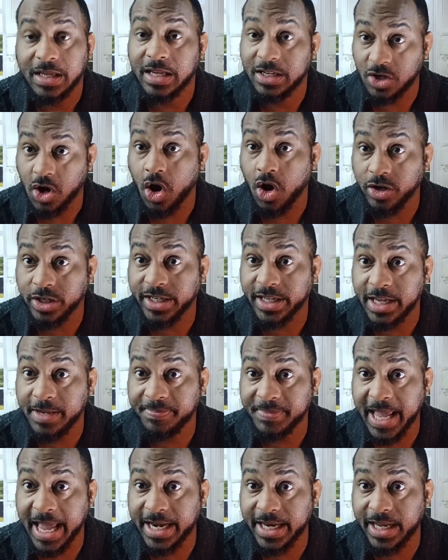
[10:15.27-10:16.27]
it's hard to
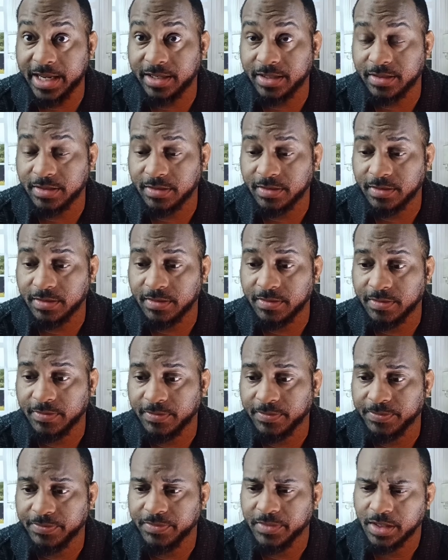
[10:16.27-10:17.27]
keep that in.
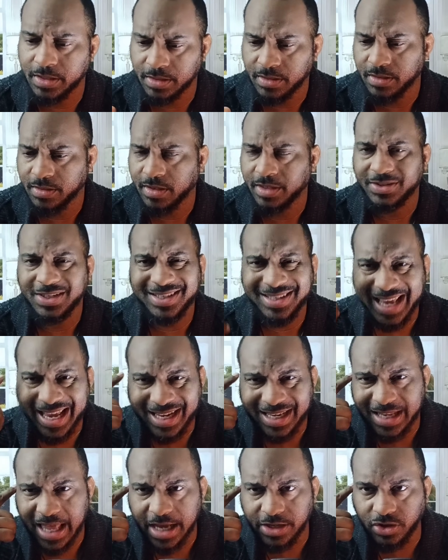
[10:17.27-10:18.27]
It's a
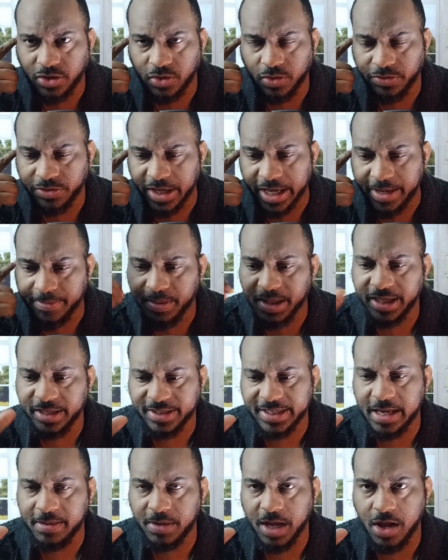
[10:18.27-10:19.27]
psychological thing, but
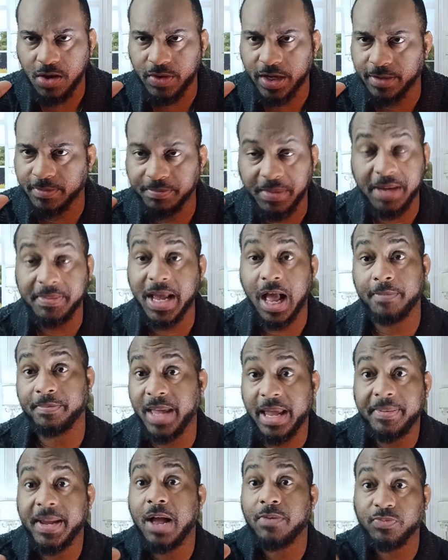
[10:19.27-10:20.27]
let's keep going. Maybe
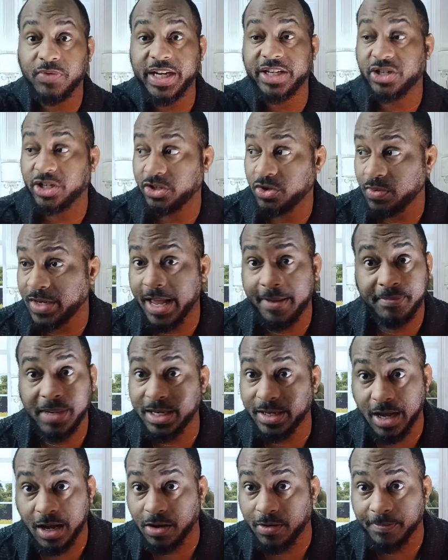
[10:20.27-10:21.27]
I'm reaching. You let
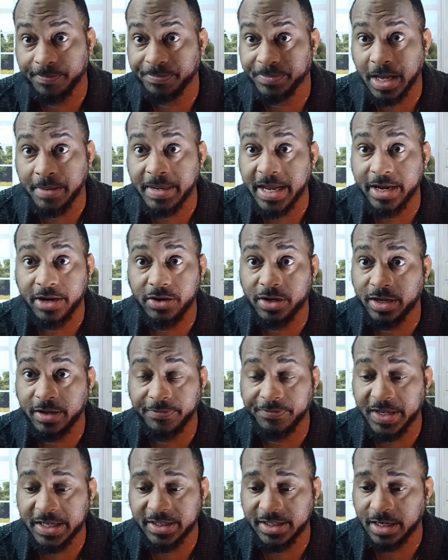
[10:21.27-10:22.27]
me know. I'm not here to
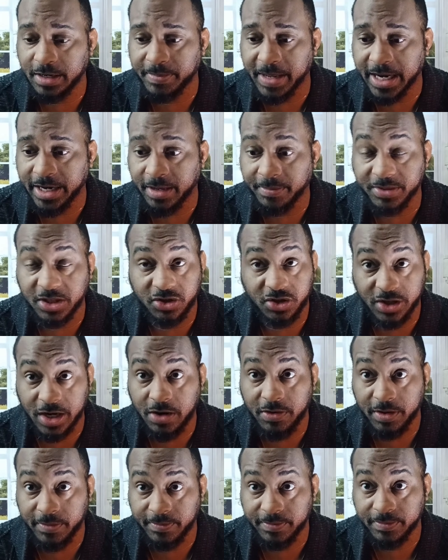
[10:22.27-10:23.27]
convince anybody. I'm just
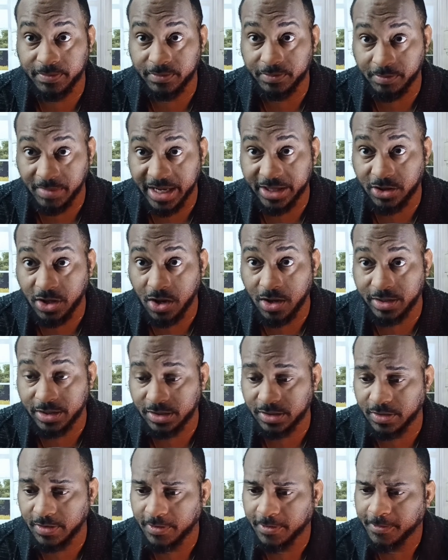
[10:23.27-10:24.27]
sharing my
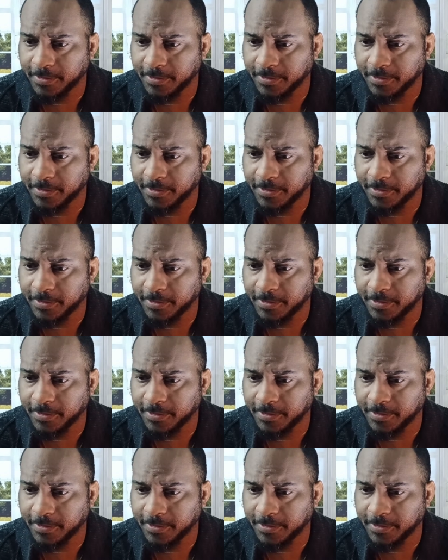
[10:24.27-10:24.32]
thoughts.